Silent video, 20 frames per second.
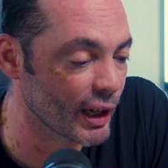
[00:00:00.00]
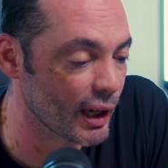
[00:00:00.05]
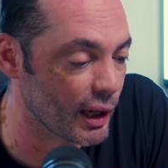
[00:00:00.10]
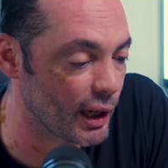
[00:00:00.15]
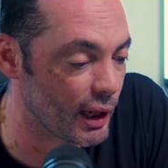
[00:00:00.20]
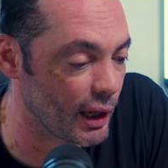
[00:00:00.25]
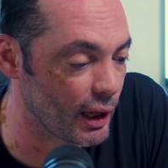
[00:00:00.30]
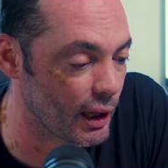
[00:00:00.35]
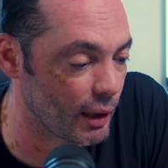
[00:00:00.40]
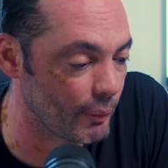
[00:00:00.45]

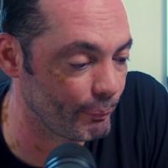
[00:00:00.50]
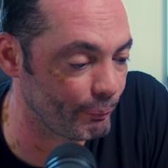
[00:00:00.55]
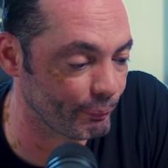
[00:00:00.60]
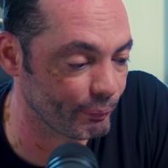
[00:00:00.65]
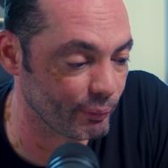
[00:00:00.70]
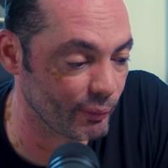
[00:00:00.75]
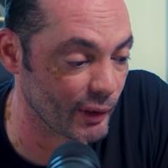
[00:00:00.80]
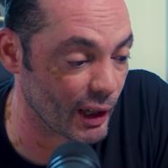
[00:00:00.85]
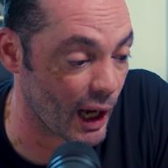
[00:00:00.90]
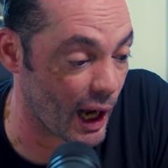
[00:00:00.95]

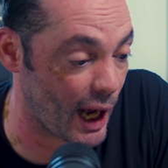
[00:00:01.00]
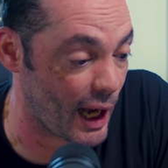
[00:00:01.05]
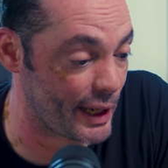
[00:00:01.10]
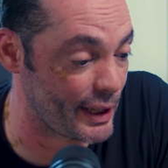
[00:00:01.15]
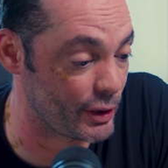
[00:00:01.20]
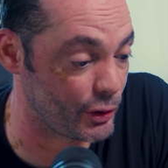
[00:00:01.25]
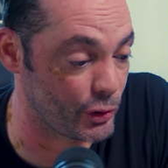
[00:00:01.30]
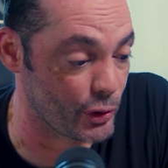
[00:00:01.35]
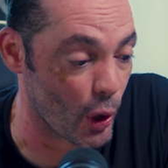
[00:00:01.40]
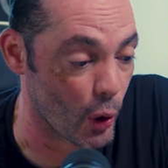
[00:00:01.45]

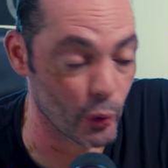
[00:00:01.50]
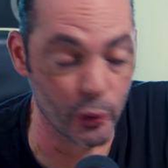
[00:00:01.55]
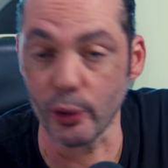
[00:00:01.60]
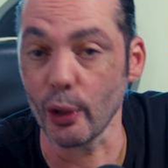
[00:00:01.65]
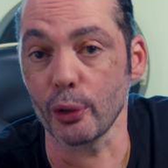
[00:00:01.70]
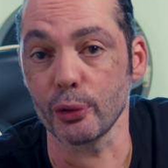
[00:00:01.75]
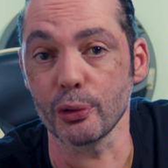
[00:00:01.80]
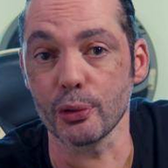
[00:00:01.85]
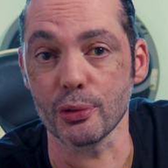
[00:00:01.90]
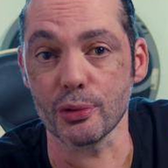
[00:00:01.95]
I don't
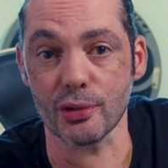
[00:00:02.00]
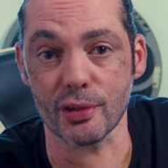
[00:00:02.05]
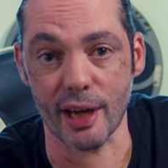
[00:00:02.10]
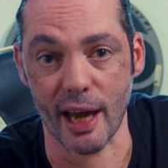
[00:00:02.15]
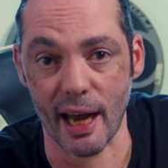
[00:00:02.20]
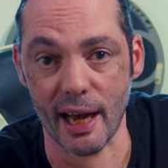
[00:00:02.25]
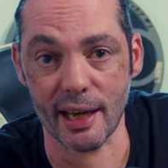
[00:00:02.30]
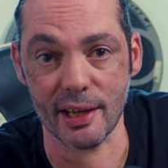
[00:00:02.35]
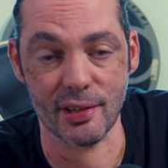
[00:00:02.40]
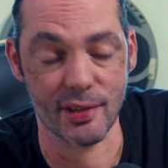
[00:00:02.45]
know those
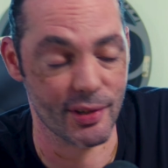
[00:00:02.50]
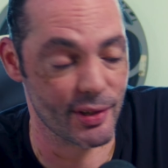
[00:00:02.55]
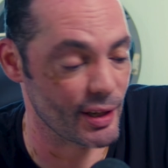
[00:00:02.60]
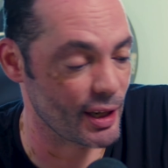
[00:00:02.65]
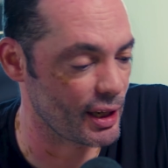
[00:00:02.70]
guys.